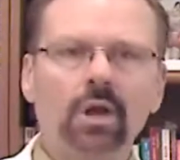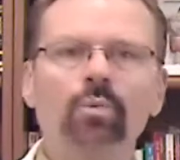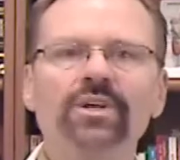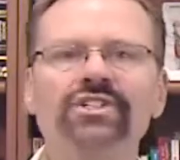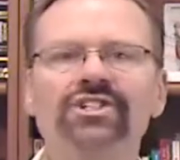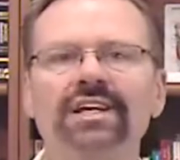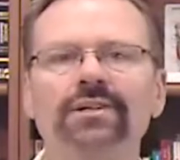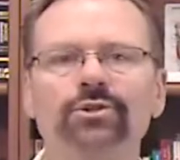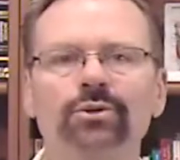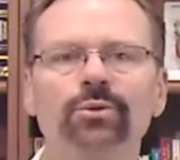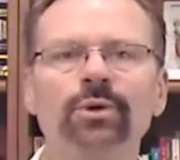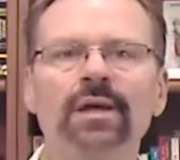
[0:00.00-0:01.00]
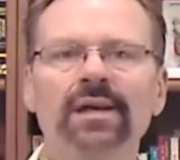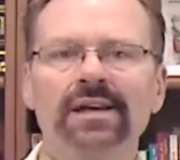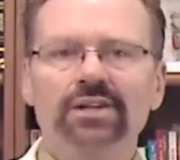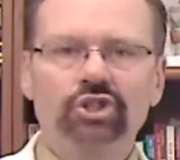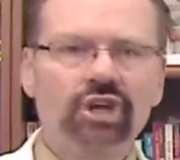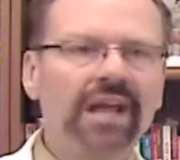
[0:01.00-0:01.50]
We seek to
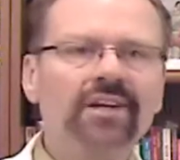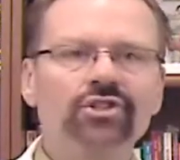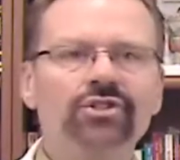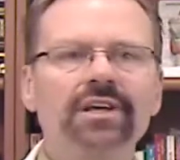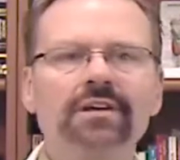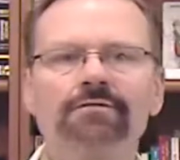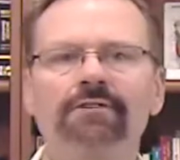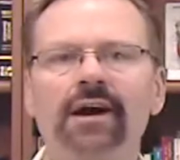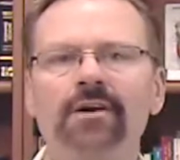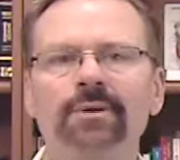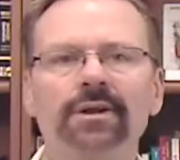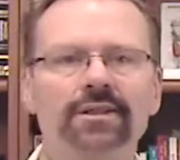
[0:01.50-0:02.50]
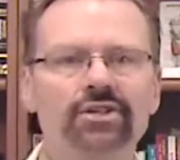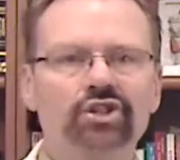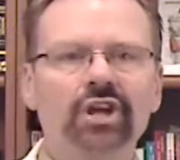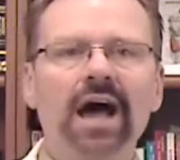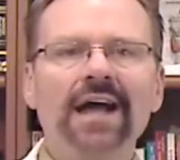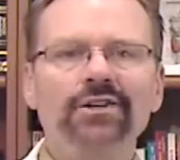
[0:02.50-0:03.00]
change the environment of the
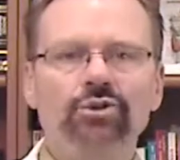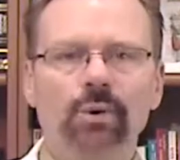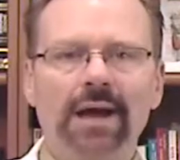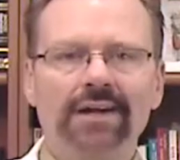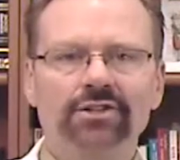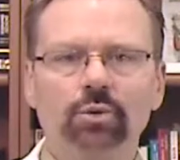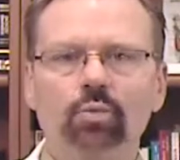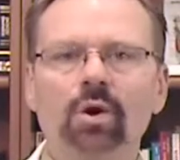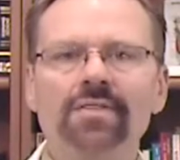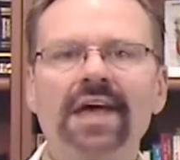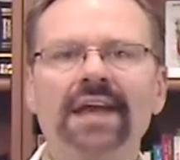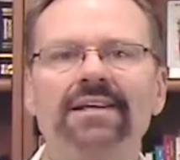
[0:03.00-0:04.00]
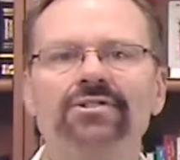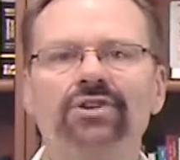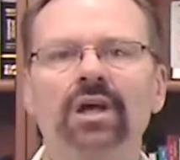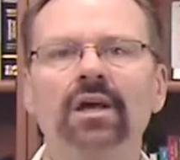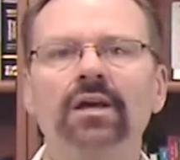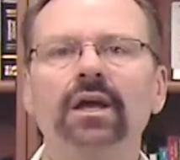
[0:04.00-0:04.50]
GI tract to one that
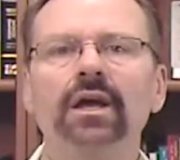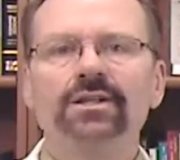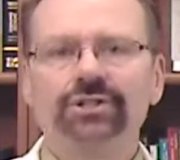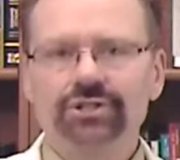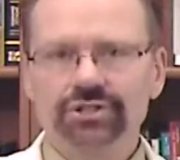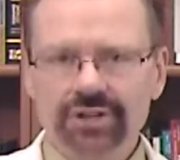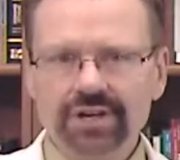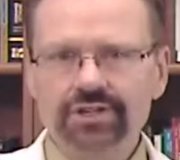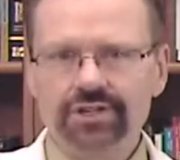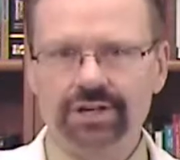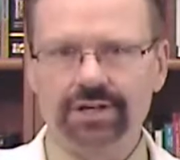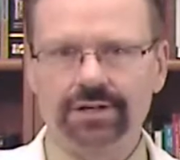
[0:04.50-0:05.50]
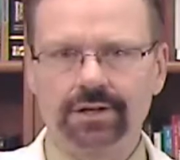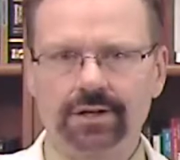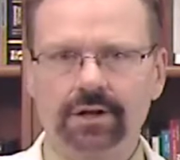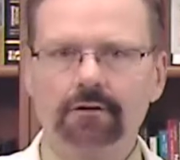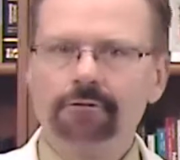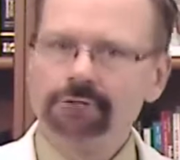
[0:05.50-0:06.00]
is consistent
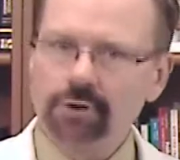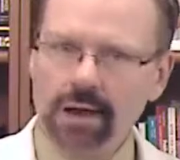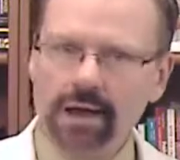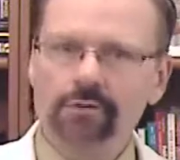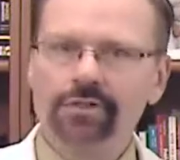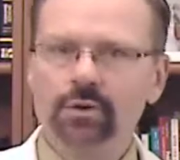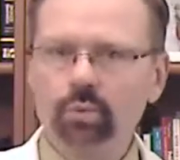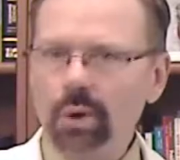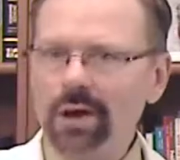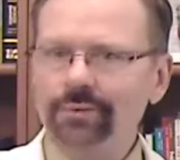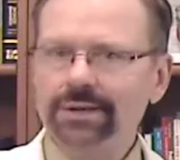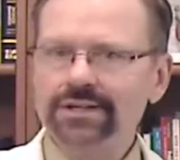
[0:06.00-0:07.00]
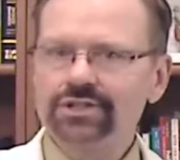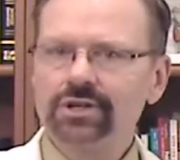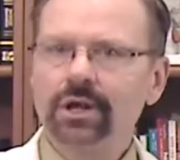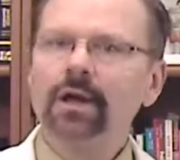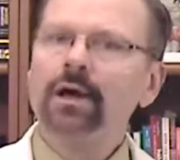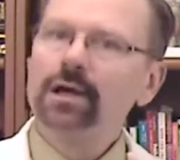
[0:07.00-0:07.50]
for health and
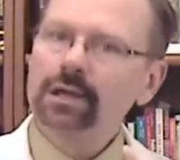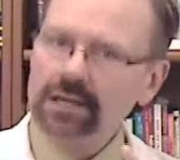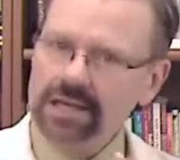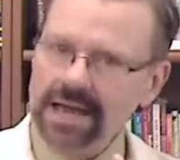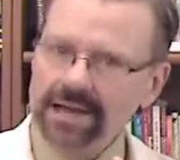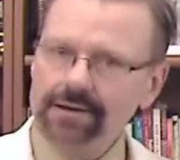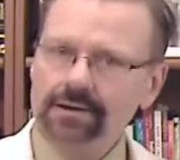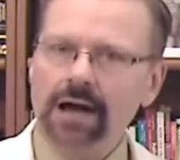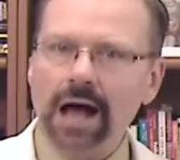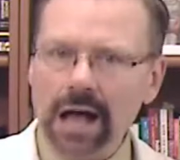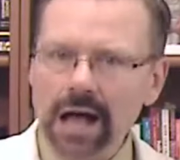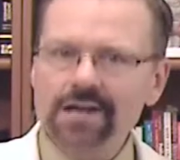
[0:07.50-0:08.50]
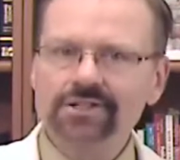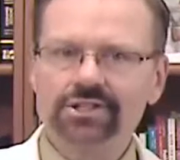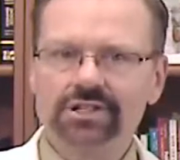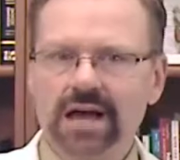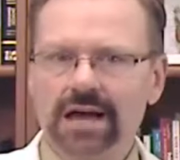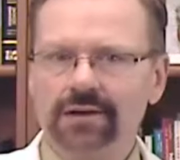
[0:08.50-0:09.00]
wellness, yet
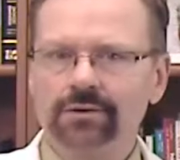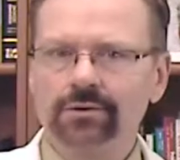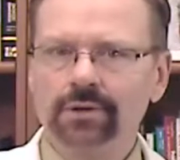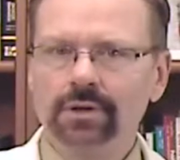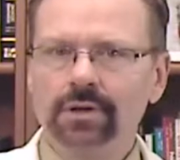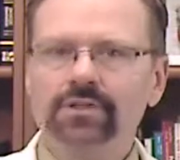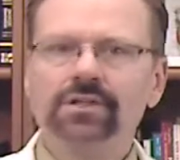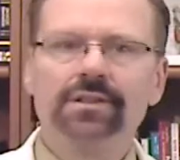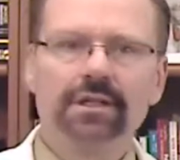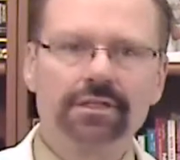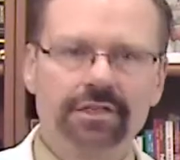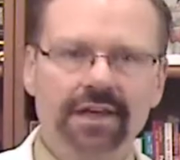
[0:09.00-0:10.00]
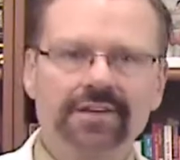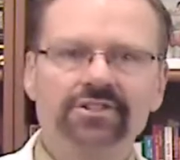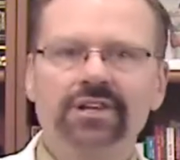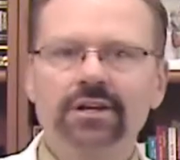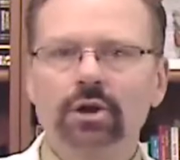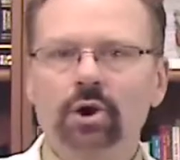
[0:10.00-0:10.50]
hostile to the
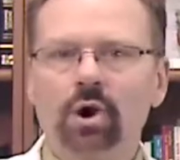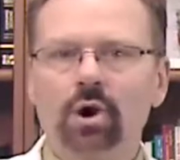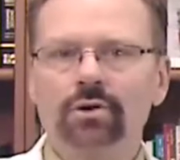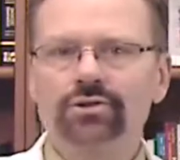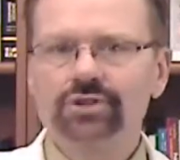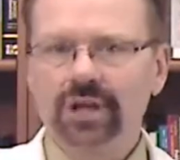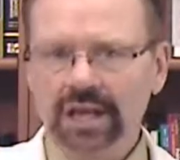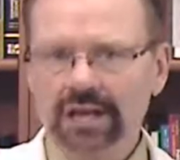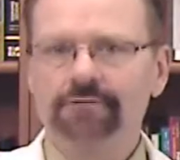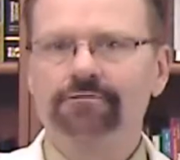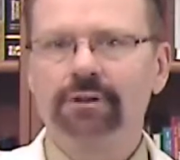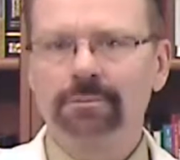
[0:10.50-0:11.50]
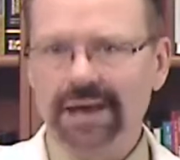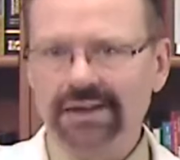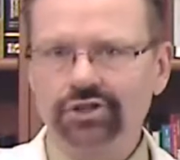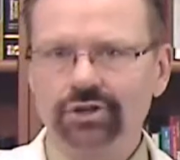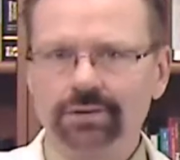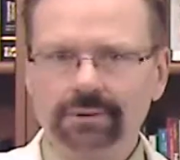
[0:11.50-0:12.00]
things that cause
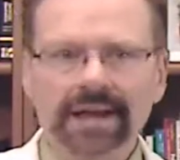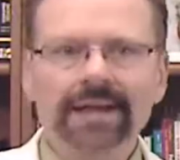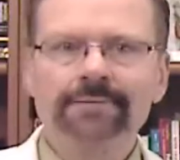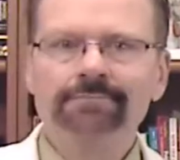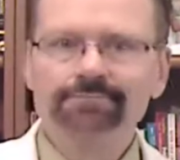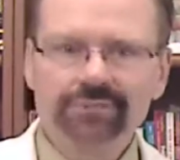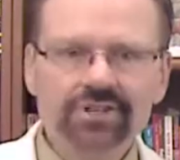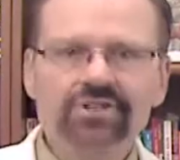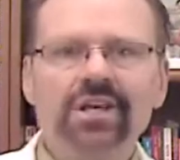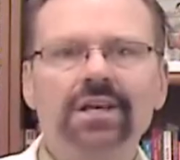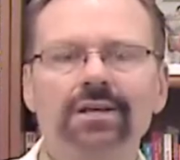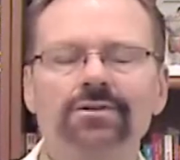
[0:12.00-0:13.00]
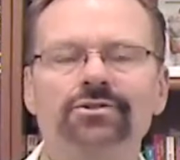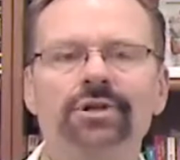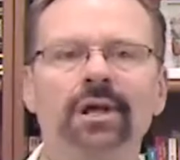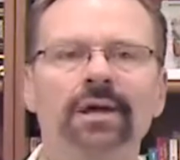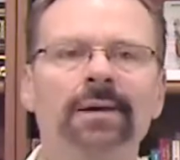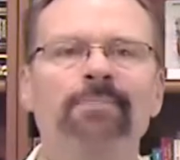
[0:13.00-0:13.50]
inflammation and
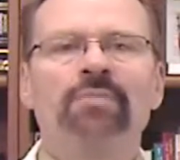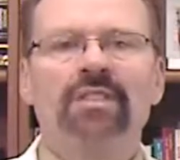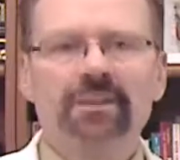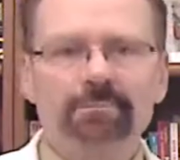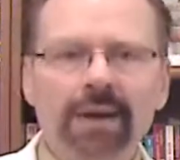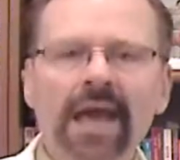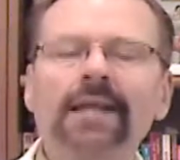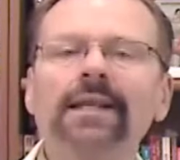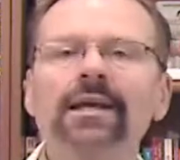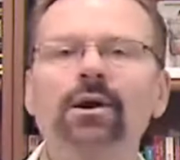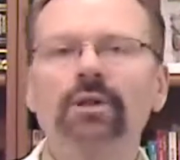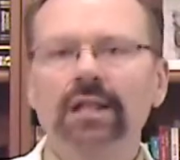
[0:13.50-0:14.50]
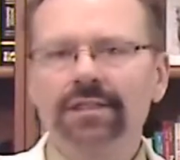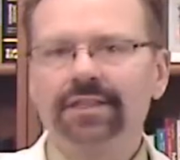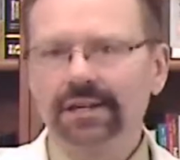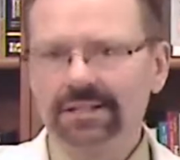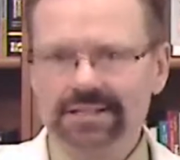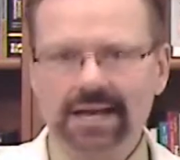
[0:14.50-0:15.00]
disease. The
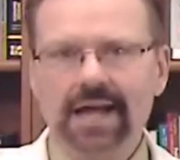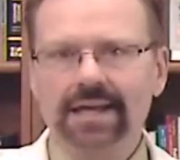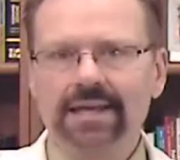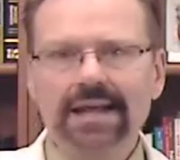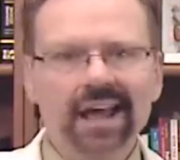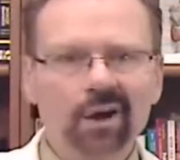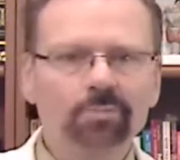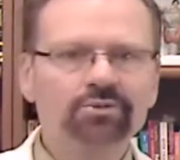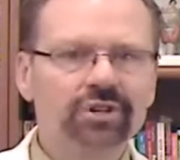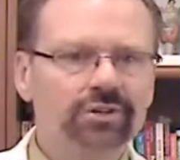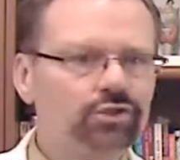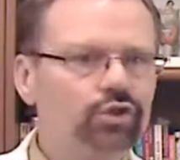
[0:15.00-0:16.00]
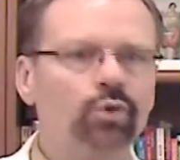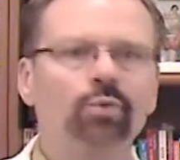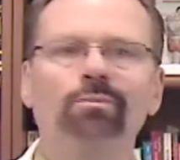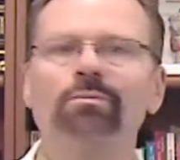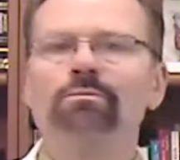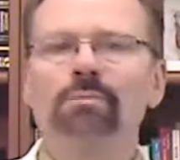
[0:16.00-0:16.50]
Paleolithic diet helps us
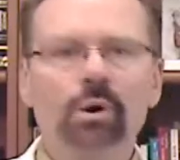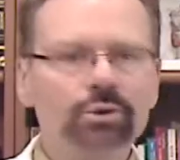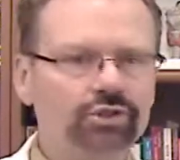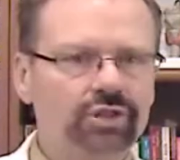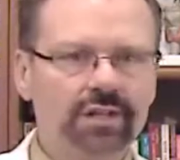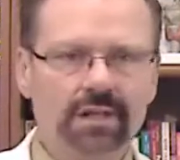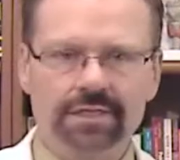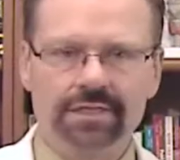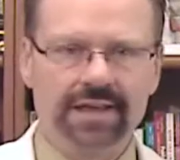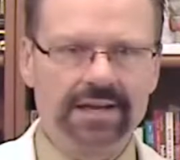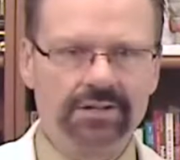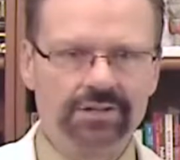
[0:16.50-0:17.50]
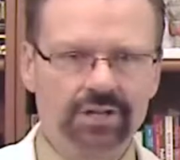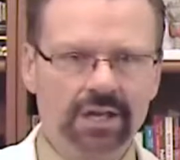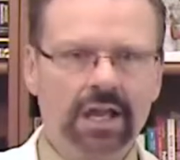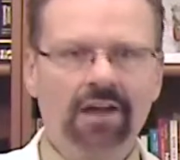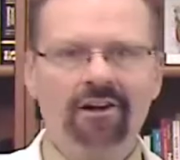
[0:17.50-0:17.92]
do most of the things